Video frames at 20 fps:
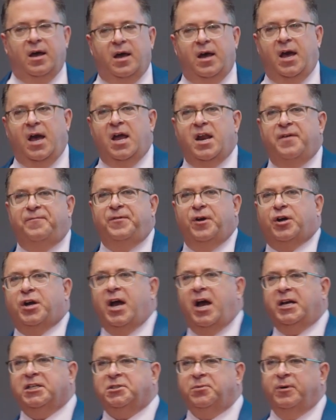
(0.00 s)
And if your
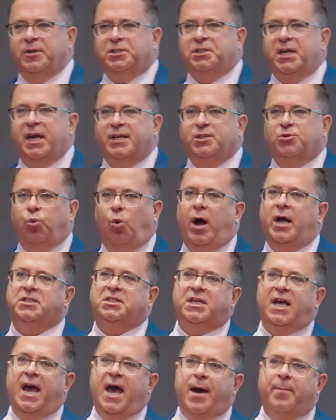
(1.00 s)
customer says
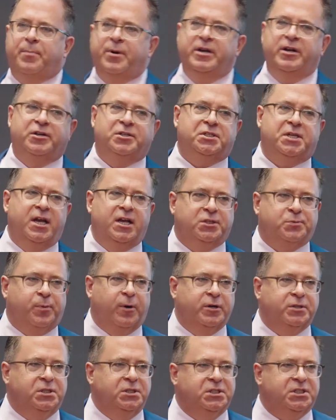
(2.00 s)
WhatsApp and your
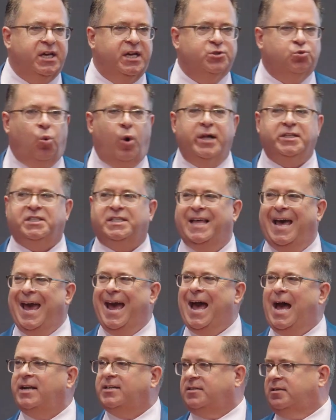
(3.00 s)
salesperson says what's
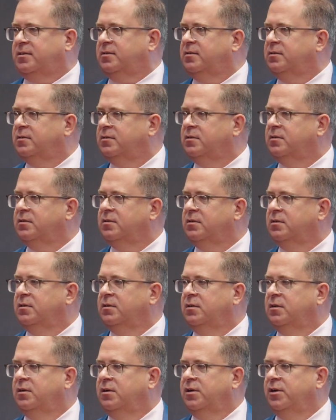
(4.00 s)
that,
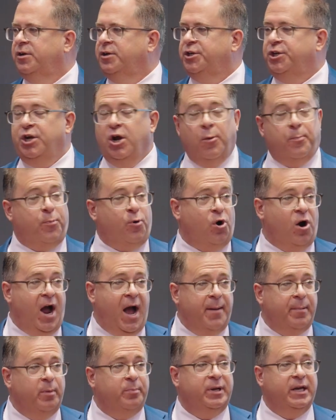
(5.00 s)
you're
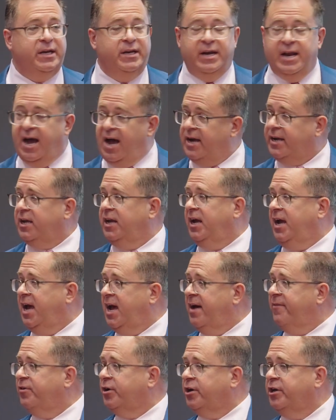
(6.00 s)
probably not going to
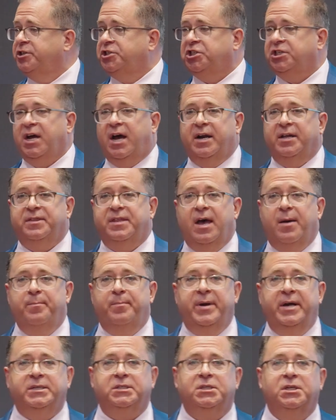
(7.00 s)
have a good shot at that
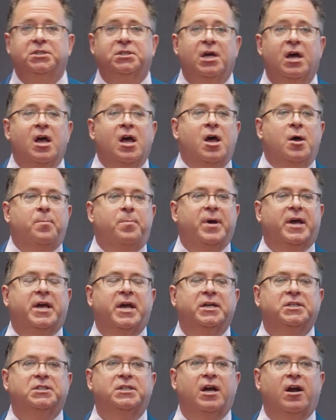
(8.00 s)
business
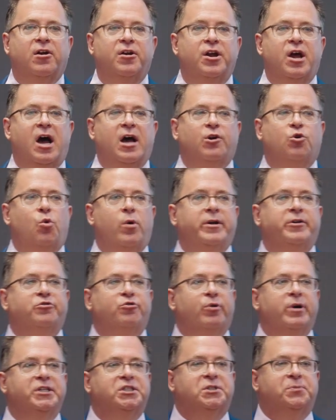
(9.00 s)
because they're not going to
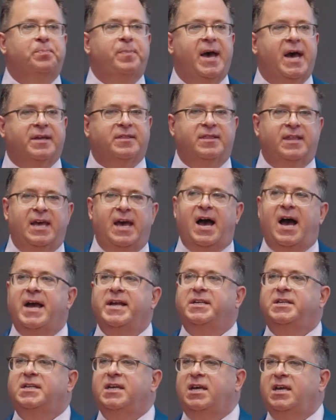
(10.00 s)
respect the
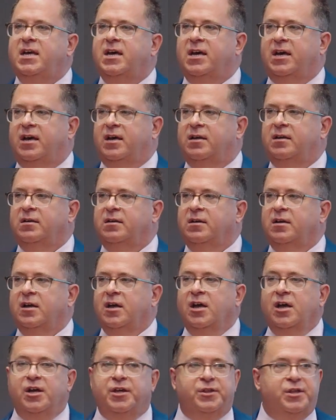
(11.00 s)
idea
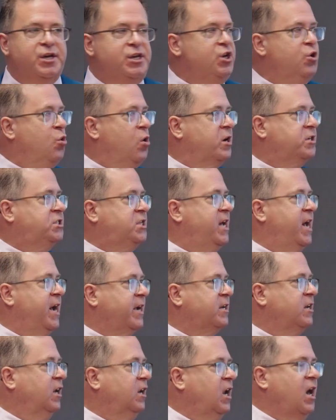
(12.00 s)
that you are
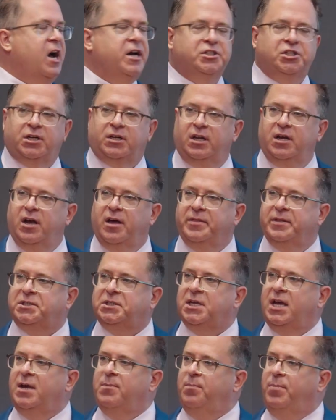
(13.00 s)
technologically on the
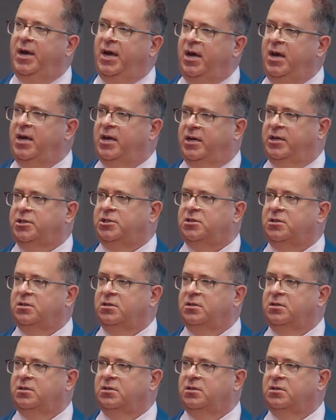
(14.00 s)
same page.